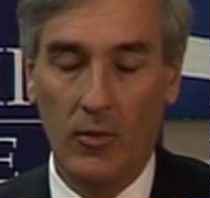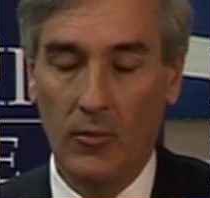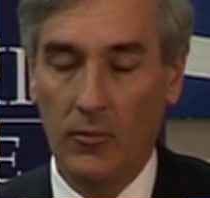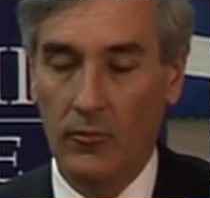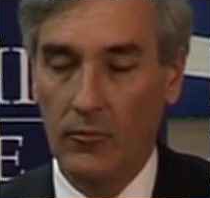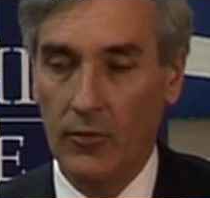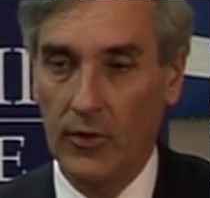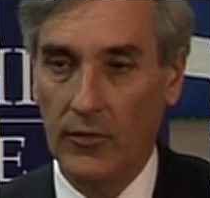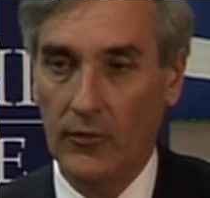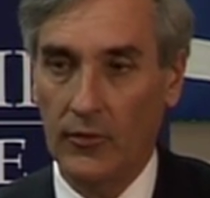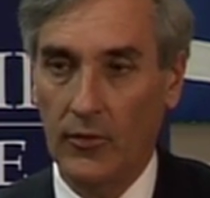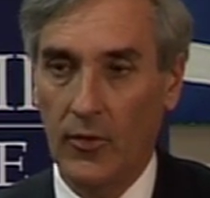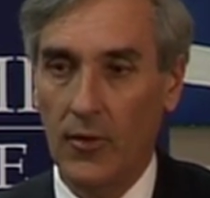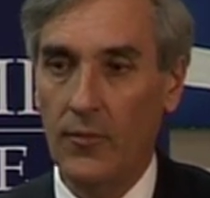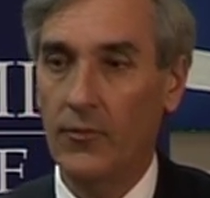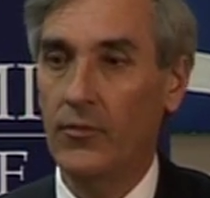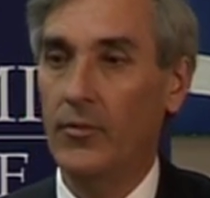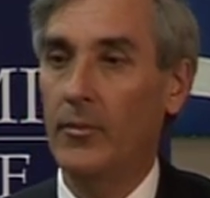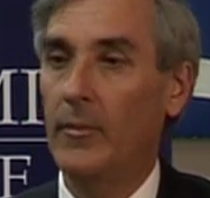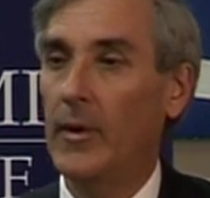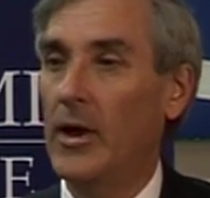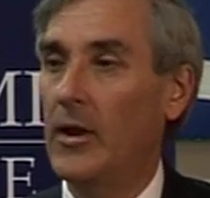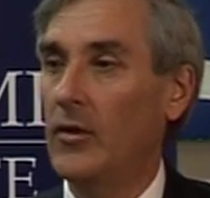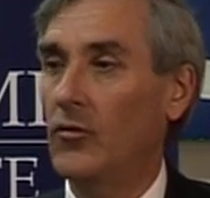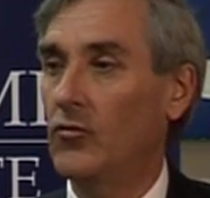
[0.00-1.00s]
risk off
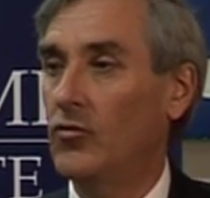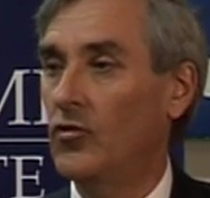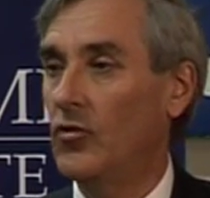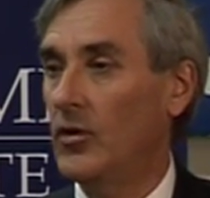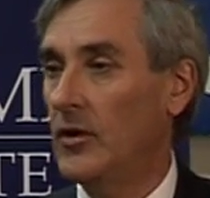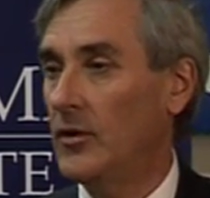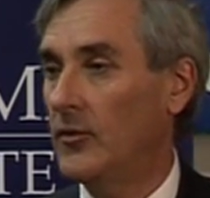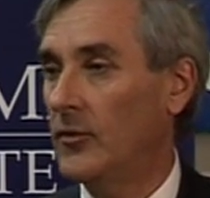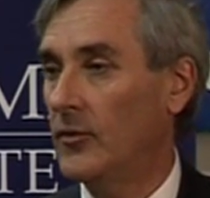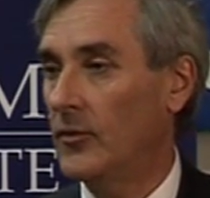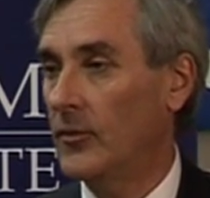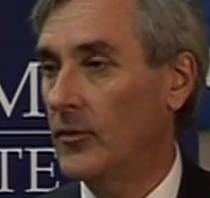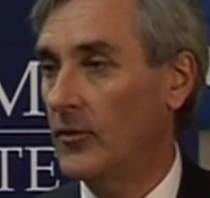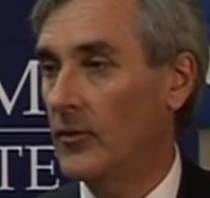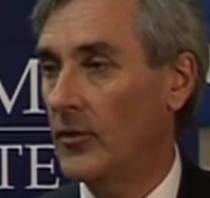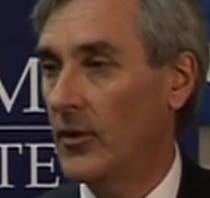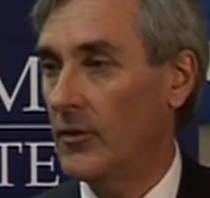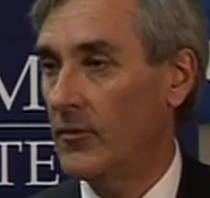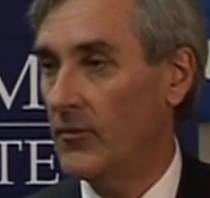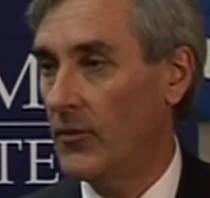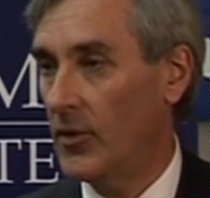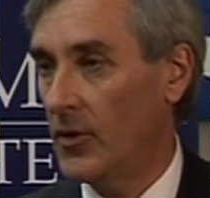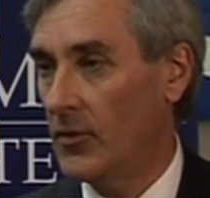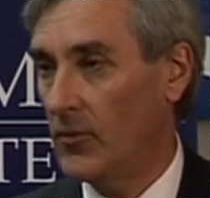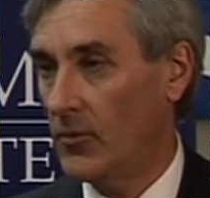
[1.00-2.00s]
the balance sheets because they
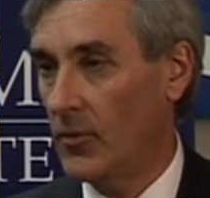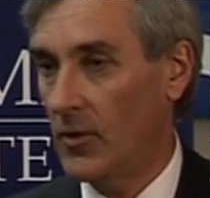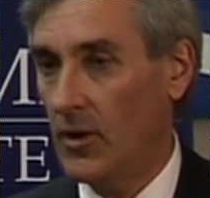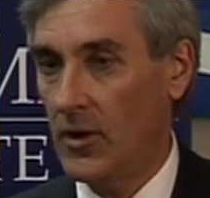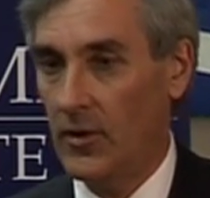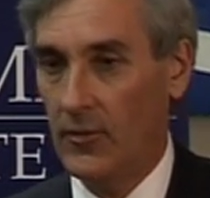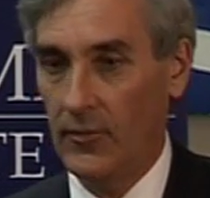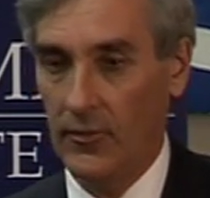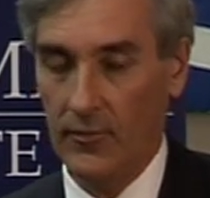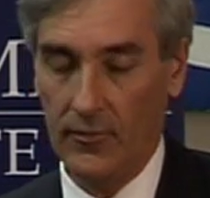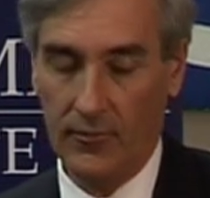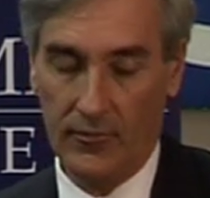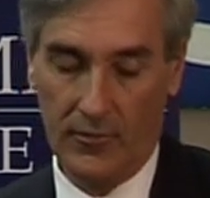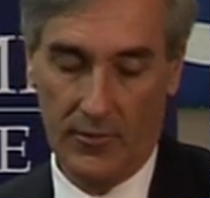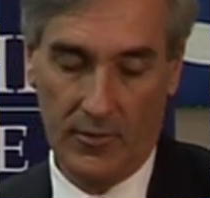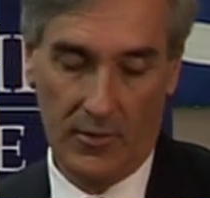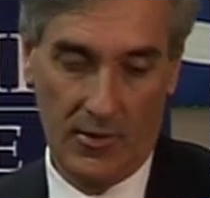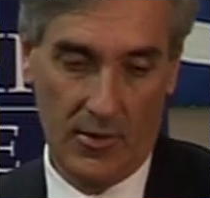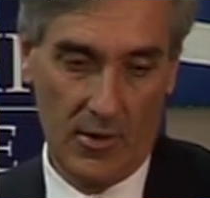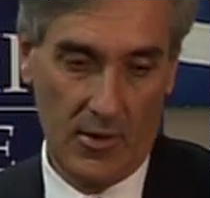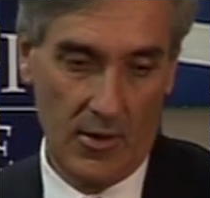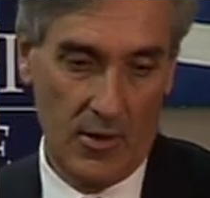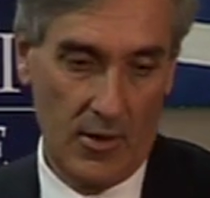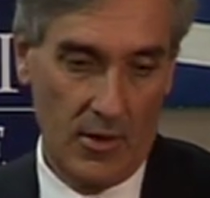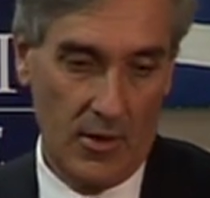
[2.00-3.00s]
found ways of
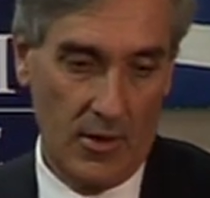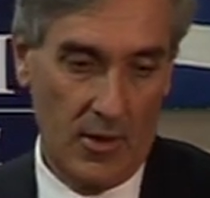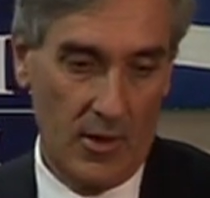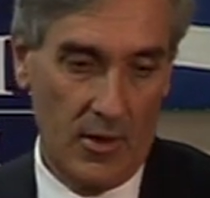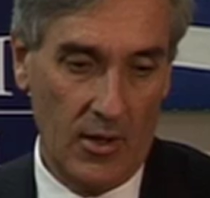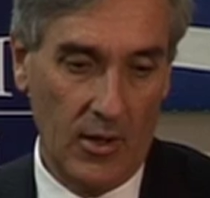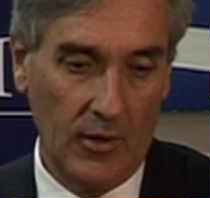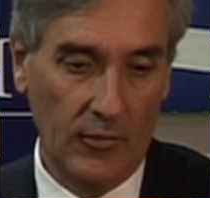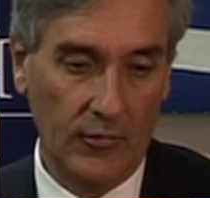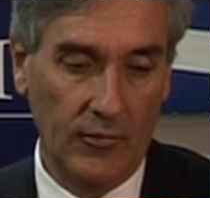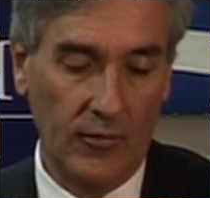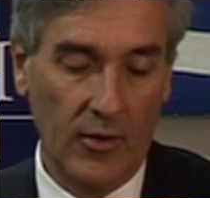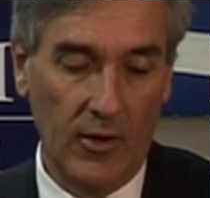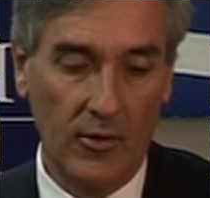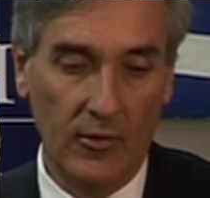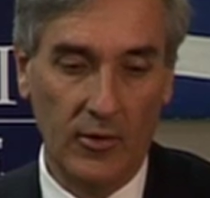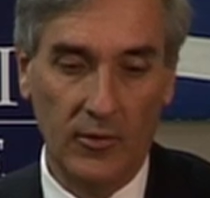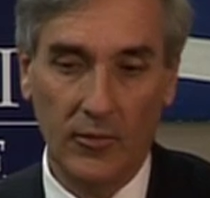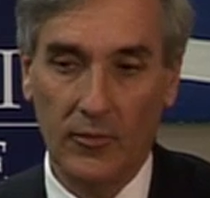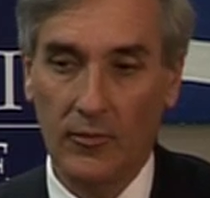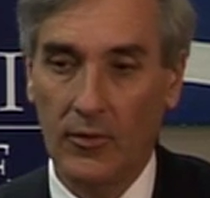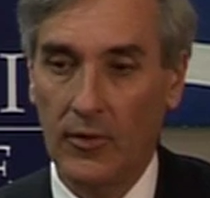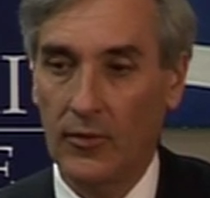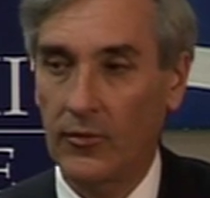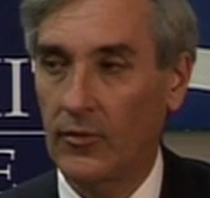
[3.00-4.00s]
extending
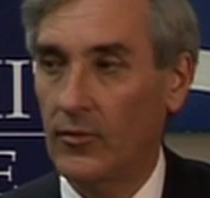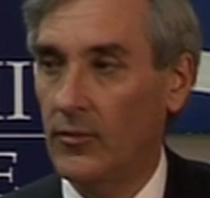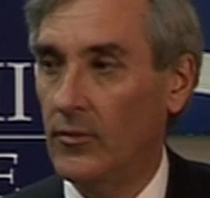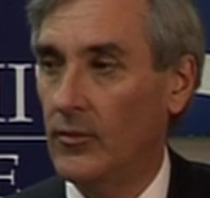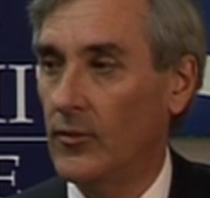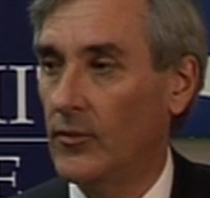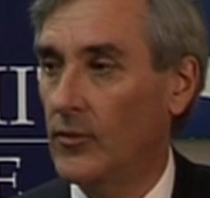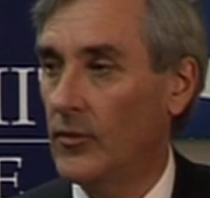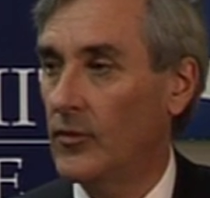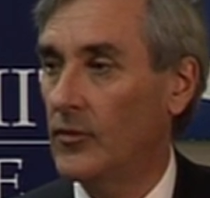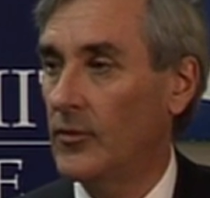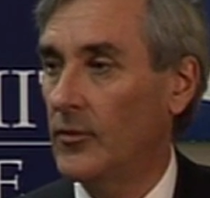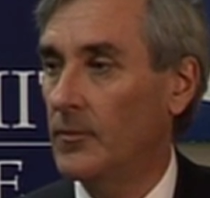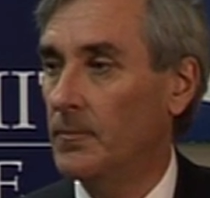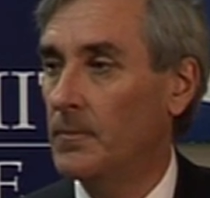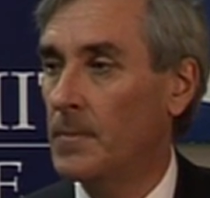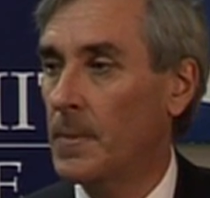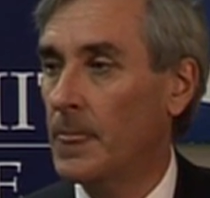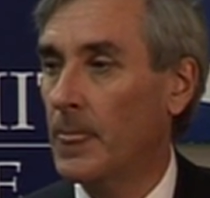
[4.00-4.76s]
the risk through the system.